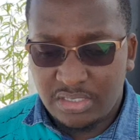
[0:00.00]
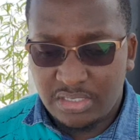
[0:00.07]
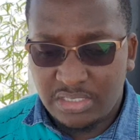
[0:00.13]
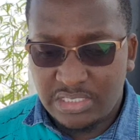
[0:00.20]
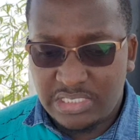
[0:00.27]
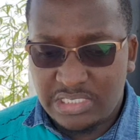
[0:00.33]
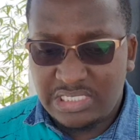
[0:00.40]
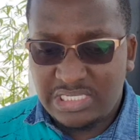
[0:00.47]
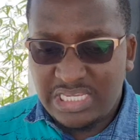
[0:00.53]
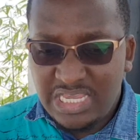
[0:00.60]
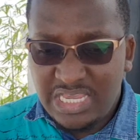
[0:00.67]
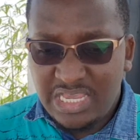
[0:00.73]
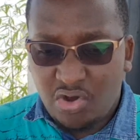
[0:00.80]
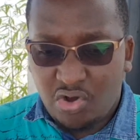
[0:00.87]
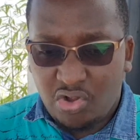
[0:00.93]

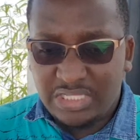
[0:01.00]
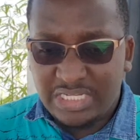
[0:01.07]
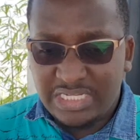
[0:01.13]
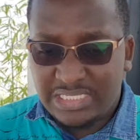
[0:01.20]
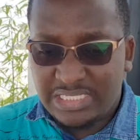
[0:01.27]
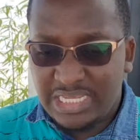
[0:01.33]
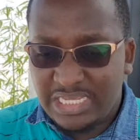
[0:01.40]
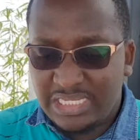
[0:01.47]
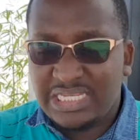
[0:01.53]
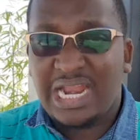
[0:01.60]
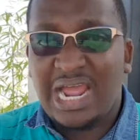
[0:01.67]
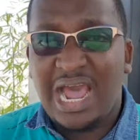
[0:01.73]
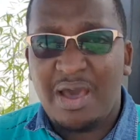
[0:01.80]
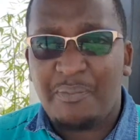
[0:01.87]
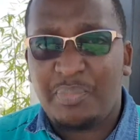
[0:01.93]
see all these things that
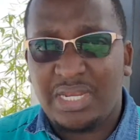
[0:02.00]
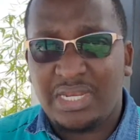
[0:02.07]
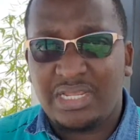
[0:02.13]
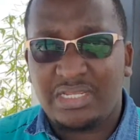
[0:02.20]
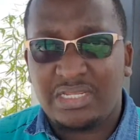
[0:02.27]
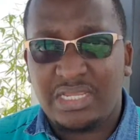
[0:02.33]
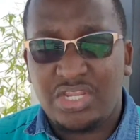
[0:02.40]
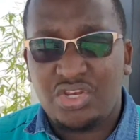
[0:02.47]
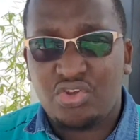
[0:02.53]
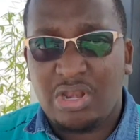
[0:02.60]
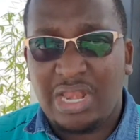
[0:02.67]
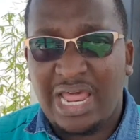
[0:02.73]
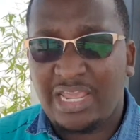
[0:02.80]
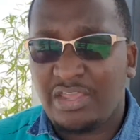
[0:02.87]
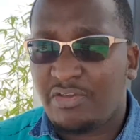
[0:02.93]
are happening in your
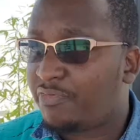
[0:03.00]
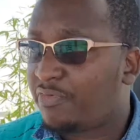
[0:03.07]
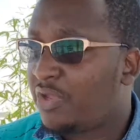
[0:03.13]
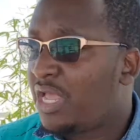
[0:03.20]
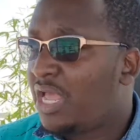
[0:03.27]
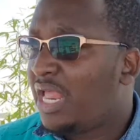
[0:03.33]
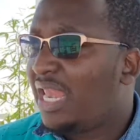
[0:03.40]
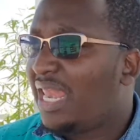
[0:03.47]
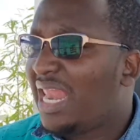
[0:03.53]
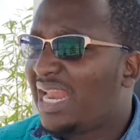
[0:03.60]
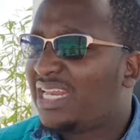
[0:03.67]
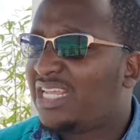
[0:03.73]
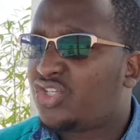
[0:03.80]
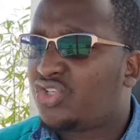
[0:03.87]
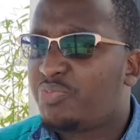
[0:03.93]
life,
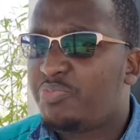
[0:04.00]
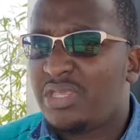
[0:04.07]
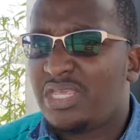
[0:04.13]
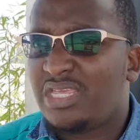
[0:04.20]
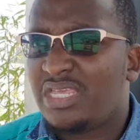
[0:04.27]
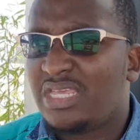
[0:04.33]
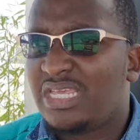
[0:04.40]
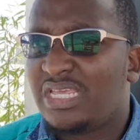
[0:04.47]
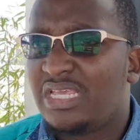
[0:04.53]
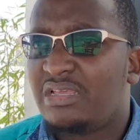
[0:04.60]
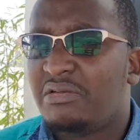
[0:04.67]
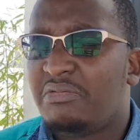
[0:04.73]
learning to be